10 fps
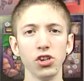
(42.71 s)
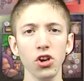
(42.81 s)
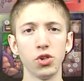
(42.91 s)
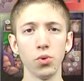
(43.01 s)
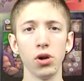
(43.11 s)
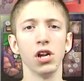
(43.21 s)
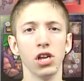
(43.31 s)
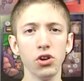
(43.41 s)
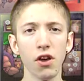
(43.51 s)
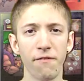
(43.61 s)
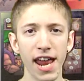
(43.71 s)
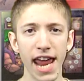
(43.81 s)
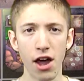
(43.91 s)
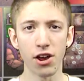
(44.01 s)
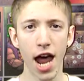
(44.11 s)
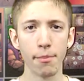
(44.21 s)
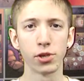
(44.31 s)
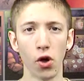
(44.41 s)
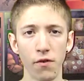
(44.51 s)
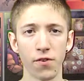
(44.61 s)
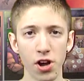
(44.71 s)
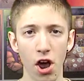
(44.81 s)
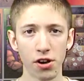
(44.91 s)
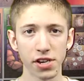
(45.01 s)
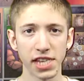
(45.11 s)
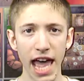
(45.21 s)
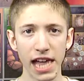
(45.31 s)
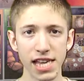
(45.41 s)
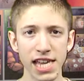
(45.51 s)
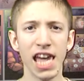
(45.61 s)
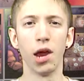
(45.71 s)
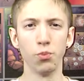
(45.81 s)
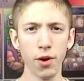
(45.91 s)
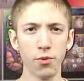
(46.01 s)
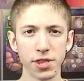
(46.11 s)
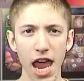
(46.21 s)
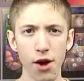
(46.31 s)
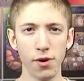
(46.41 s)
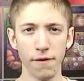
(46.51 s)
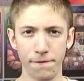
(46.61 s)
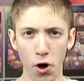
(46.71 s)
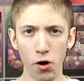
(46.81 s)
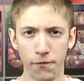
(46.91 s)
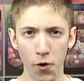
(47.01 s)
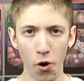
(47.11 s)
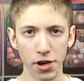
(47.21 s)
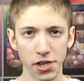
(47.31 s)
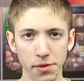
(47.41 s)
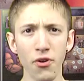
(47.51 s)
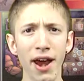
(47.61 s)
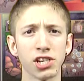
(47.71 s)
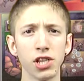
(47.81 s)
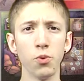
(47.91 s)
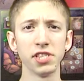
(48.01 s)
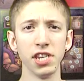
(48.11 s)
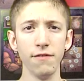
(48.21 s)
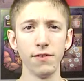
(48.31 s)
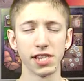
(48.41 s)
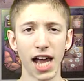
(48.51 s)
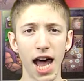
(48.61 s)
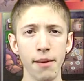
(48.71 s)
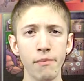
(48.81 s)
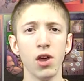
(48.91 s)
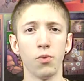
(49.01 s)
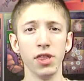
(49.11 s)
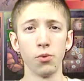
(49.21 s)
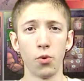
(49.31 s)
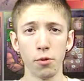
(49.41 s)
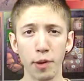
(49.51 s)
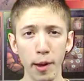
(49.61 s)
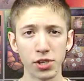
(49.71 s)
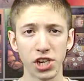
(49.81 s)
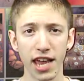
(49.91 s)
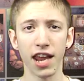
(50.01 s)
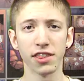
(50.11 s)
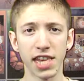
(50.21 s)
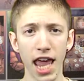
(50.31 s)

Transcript: As usual, you can find Hound Comics over in Artist Alley, and we were there in full force. There actually wasn't even a time when there weren't people checking out the